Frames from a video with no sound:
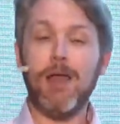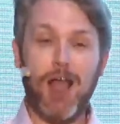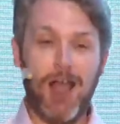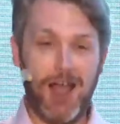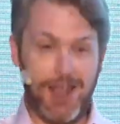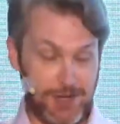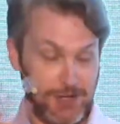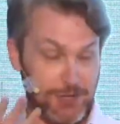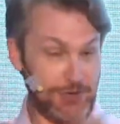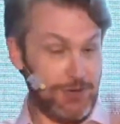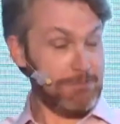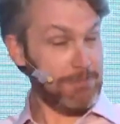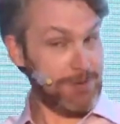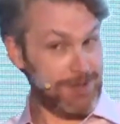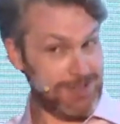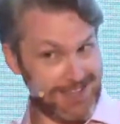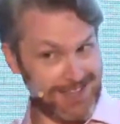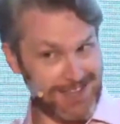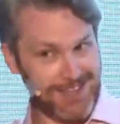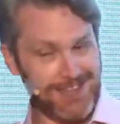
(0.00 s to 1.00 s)
I enjoy
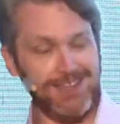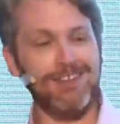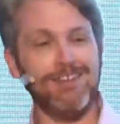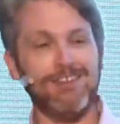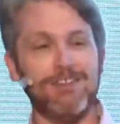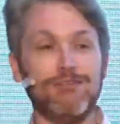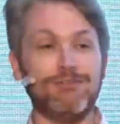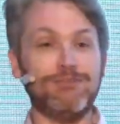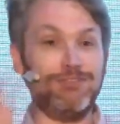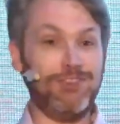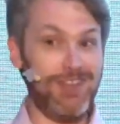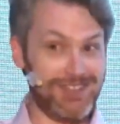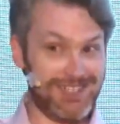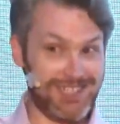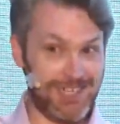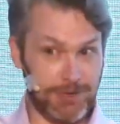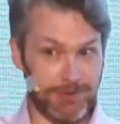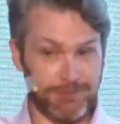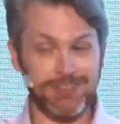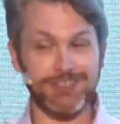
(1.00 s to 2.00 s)
being here. The flights,
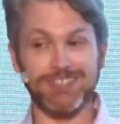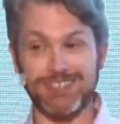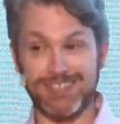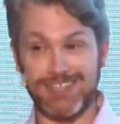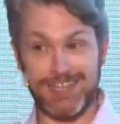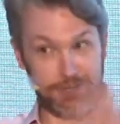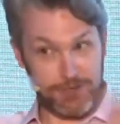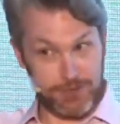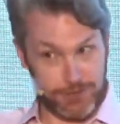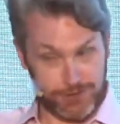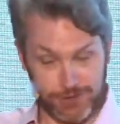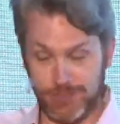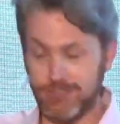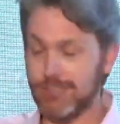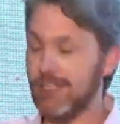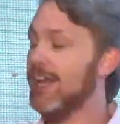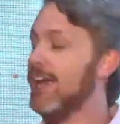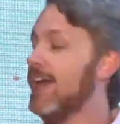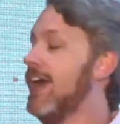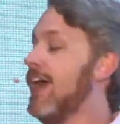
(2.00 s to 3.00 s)
however, can get knotted.
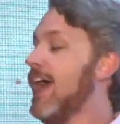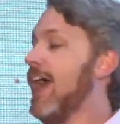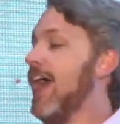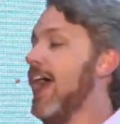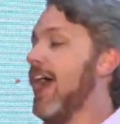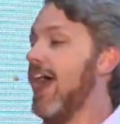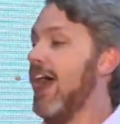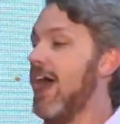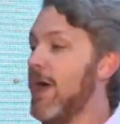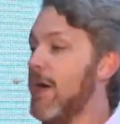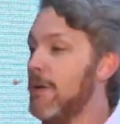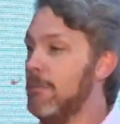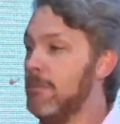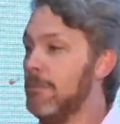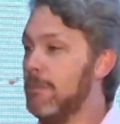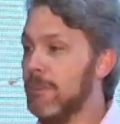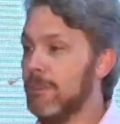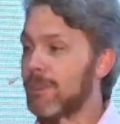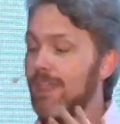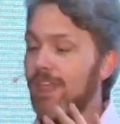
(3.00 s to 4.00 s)

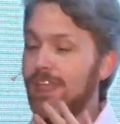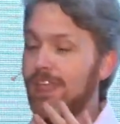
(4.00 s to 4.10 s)
Um,